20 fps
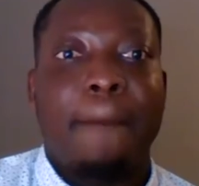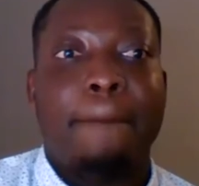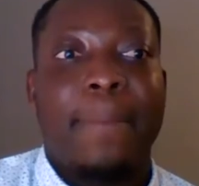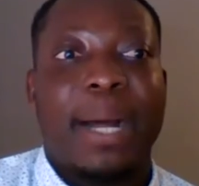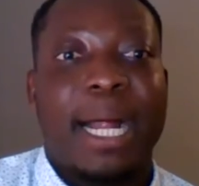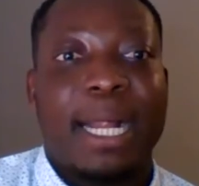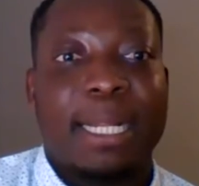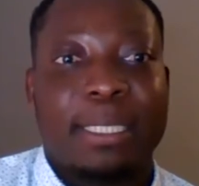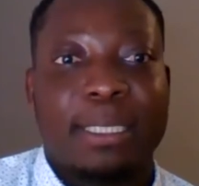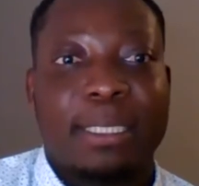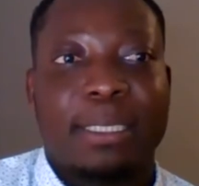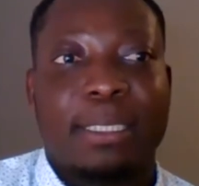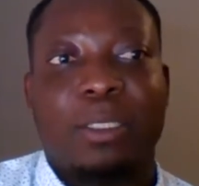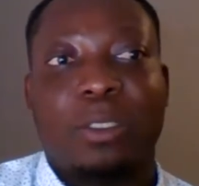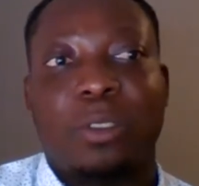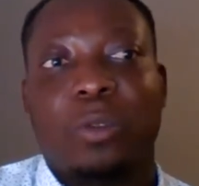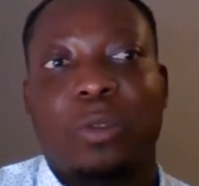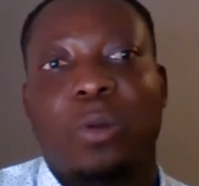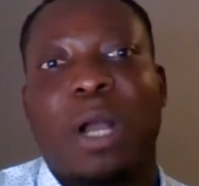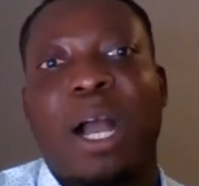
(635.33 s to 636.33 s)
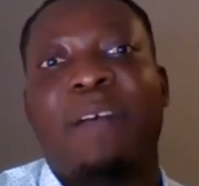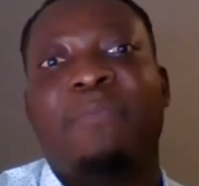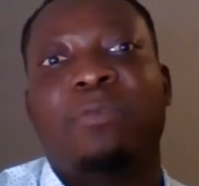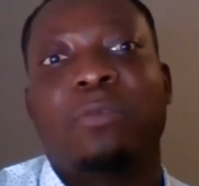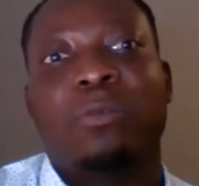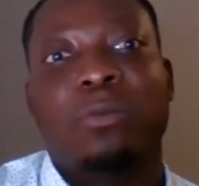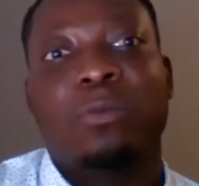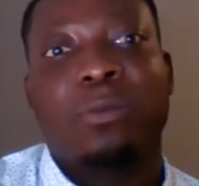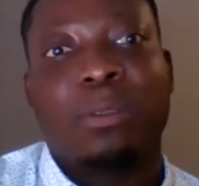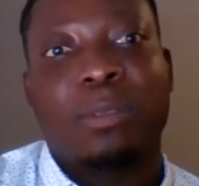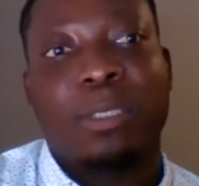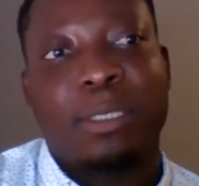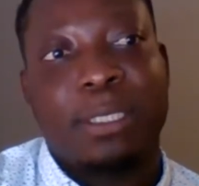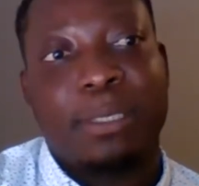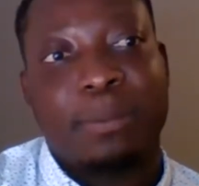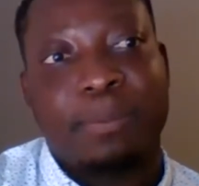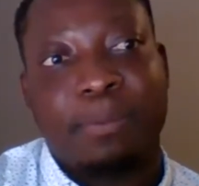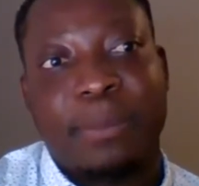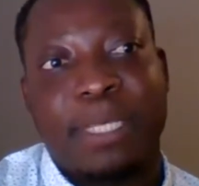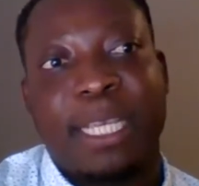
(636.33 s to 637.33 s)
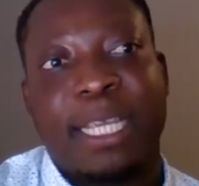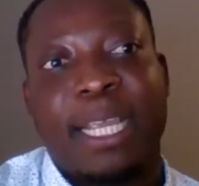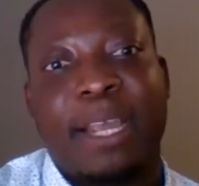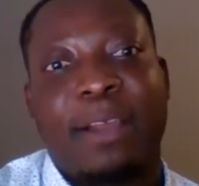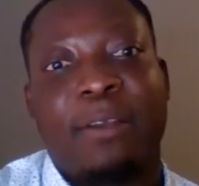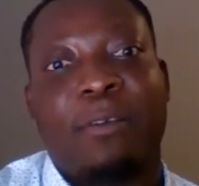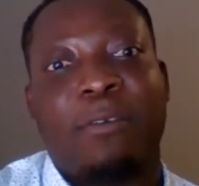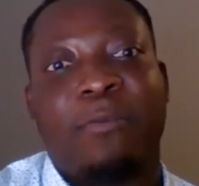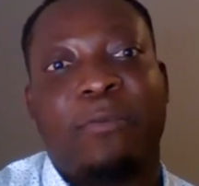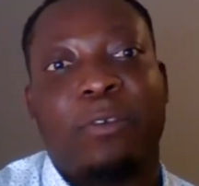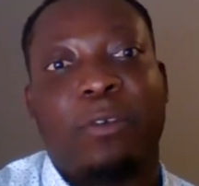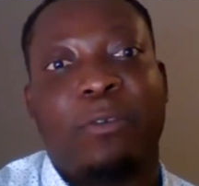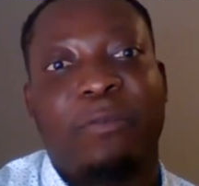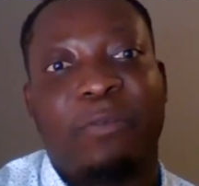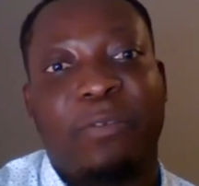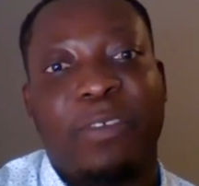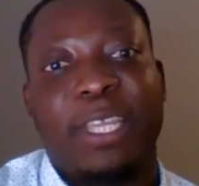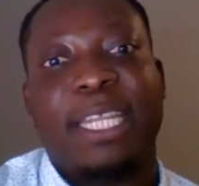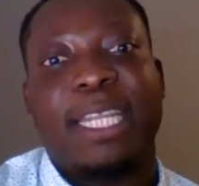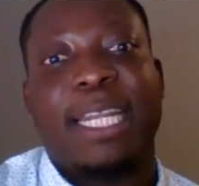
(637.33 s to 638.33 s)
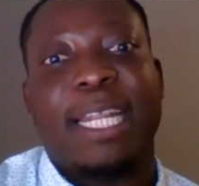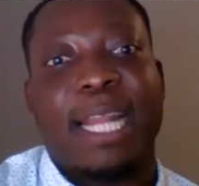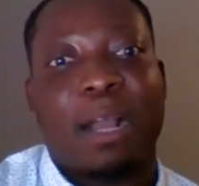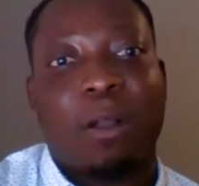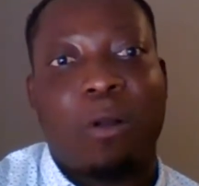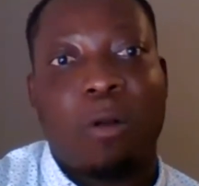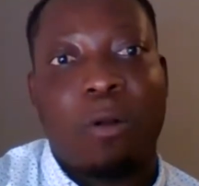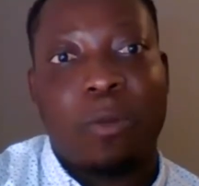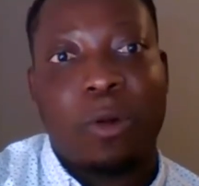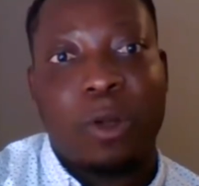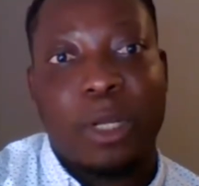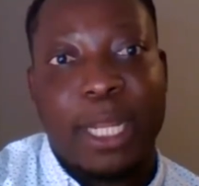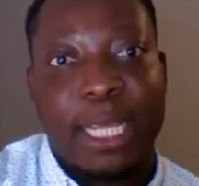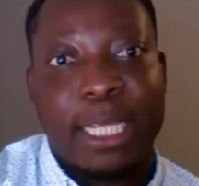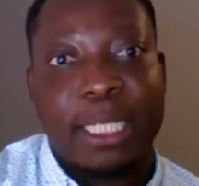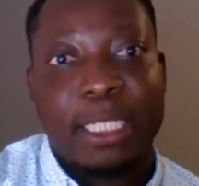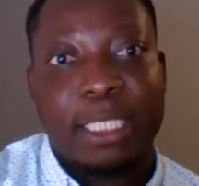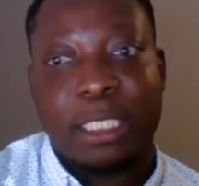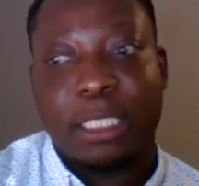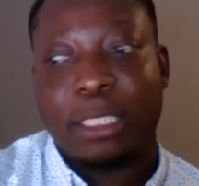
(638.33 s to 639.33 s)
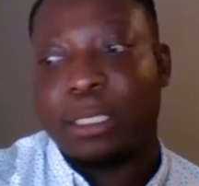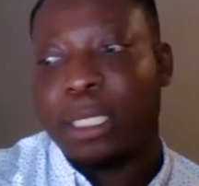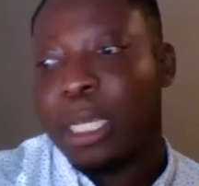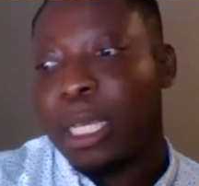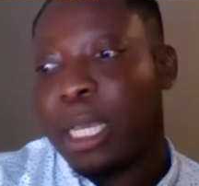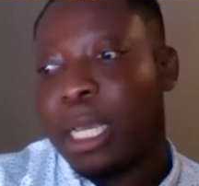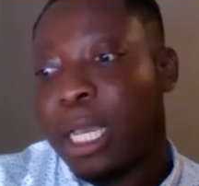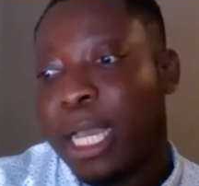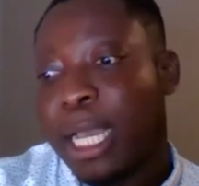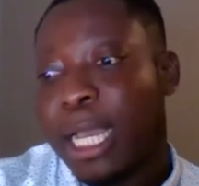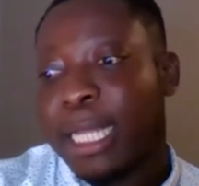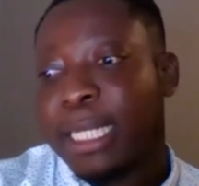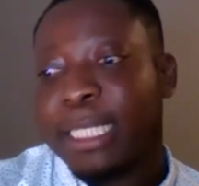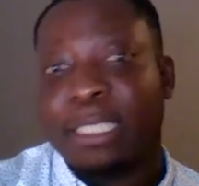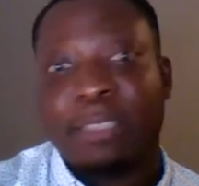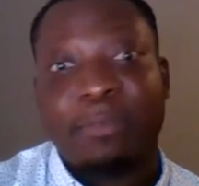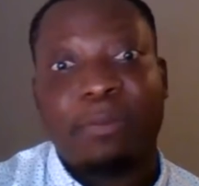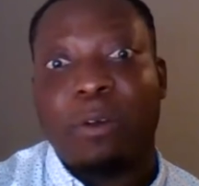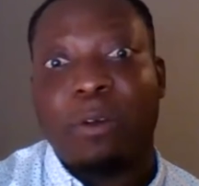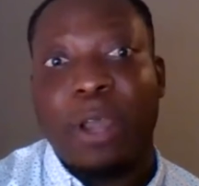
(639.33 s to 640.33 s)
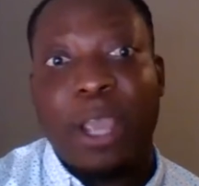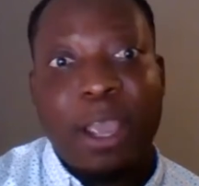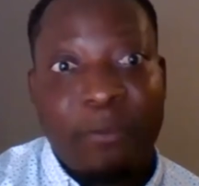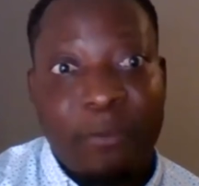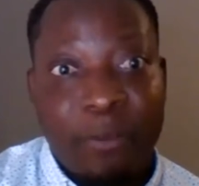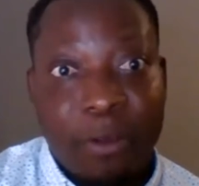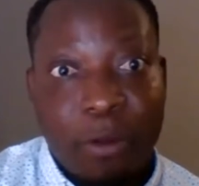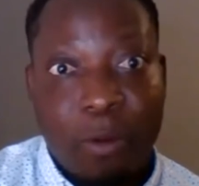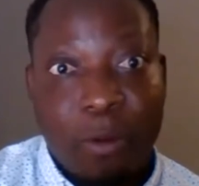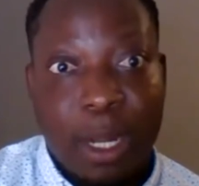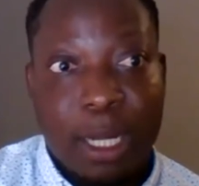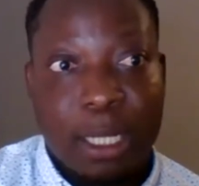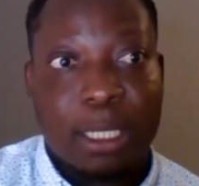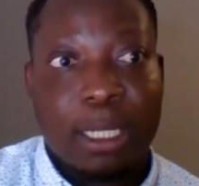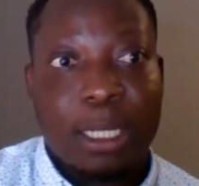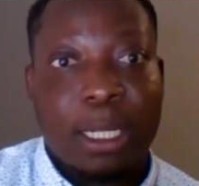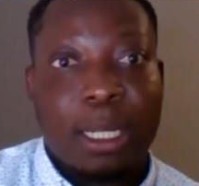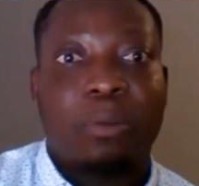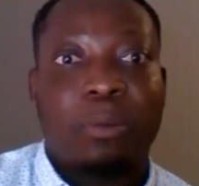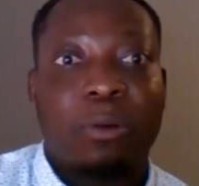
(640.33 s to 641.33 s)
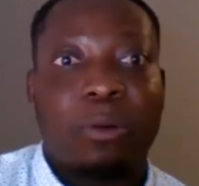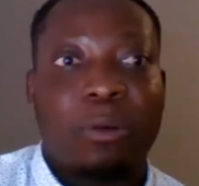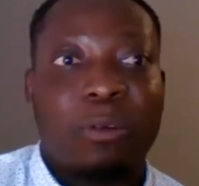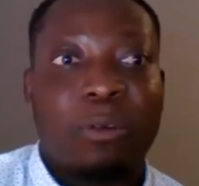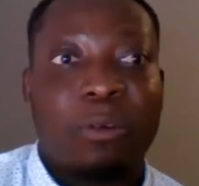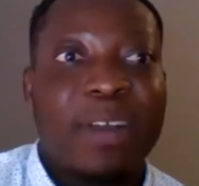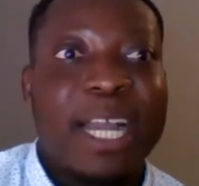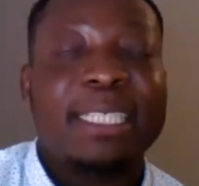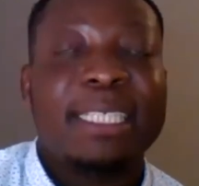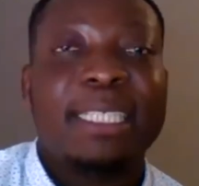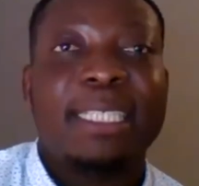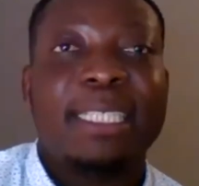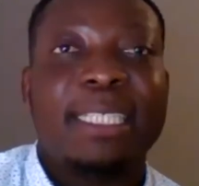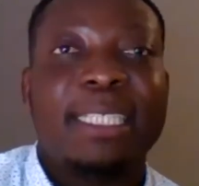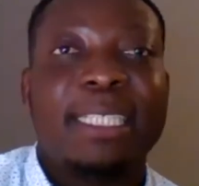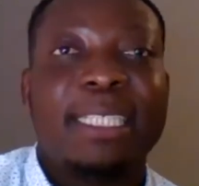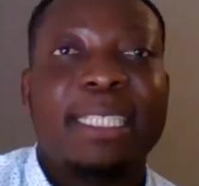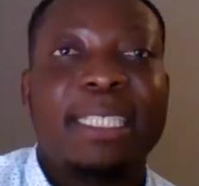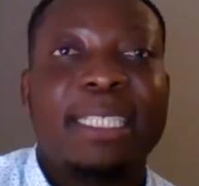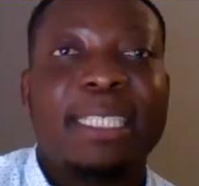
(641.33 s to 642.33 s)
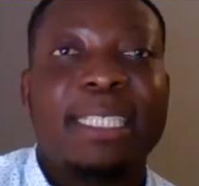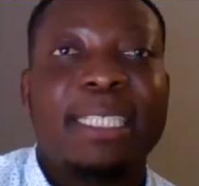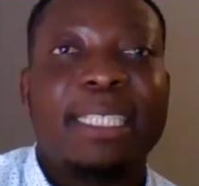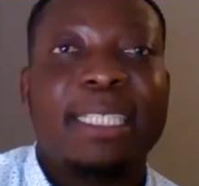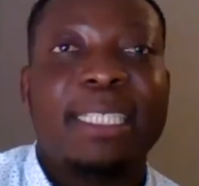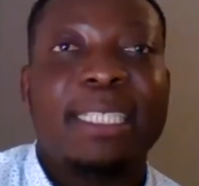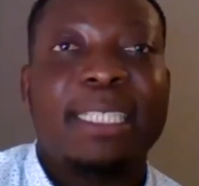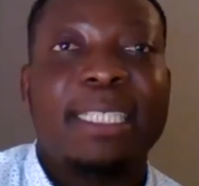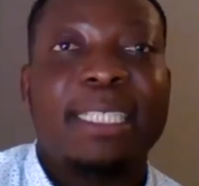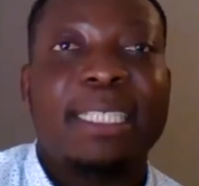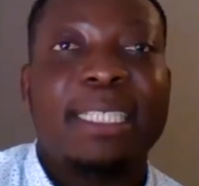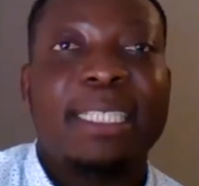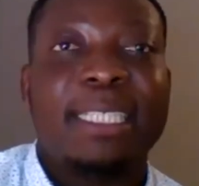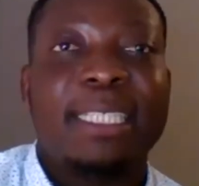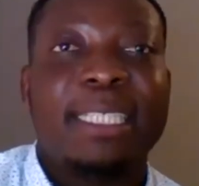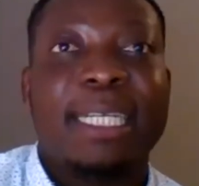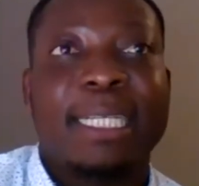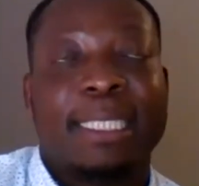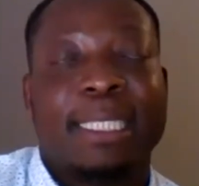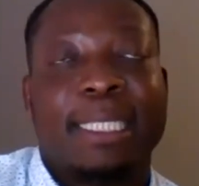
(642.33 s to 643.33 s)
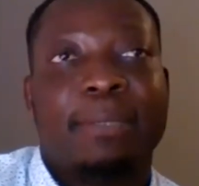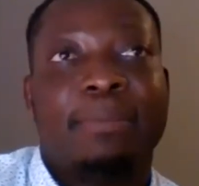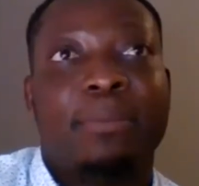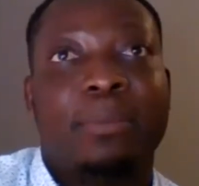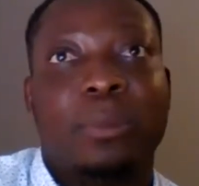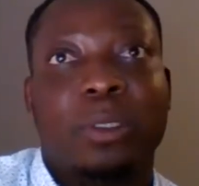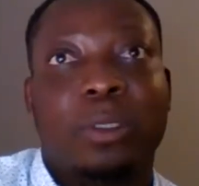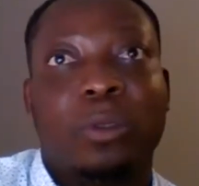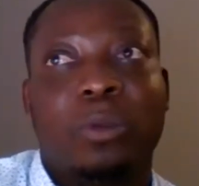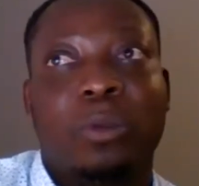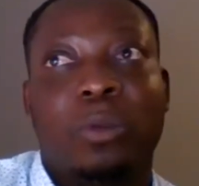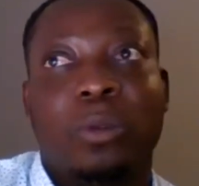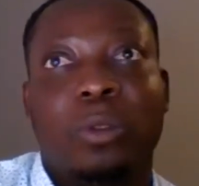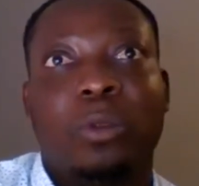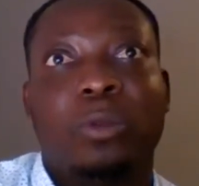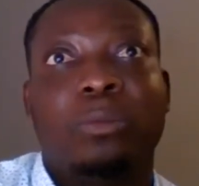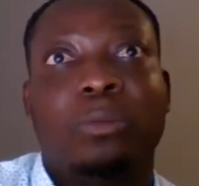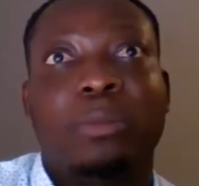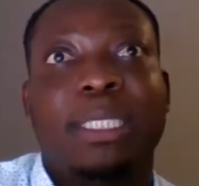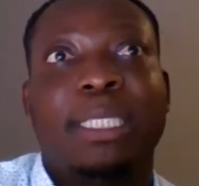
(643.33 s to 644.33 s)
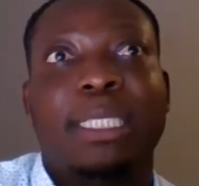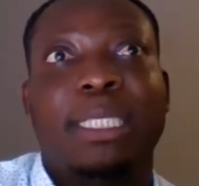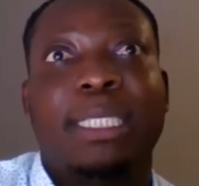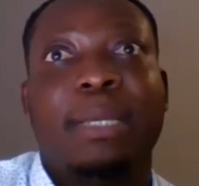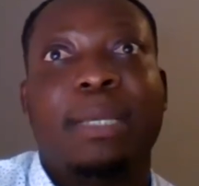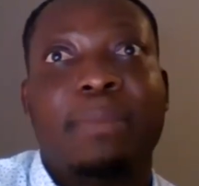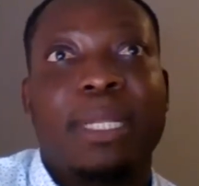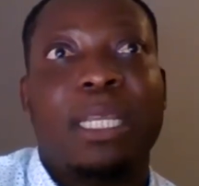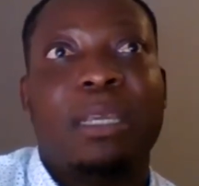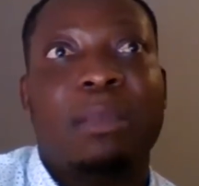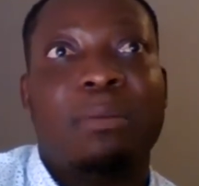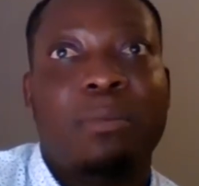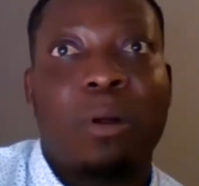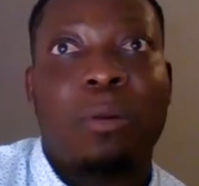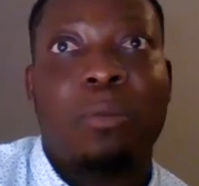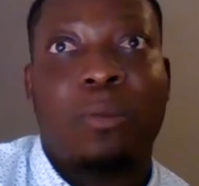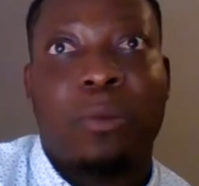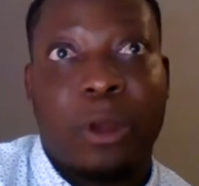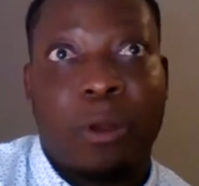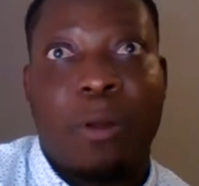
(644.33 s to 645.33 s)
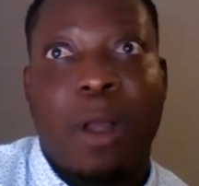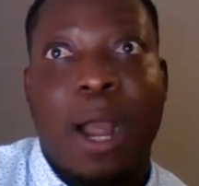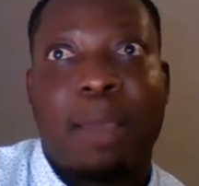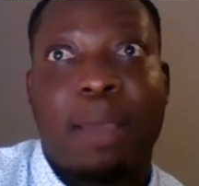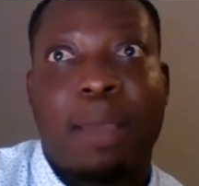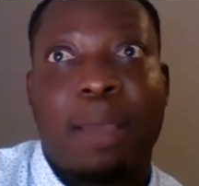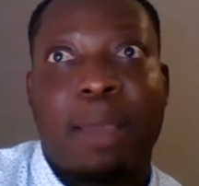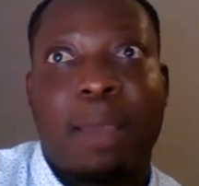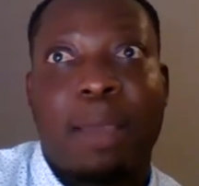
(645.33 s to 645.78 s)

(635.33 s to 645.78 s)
but you have to take care of your feeding and accommodation. And it's for everyone, provided that you meet the minimum requirements.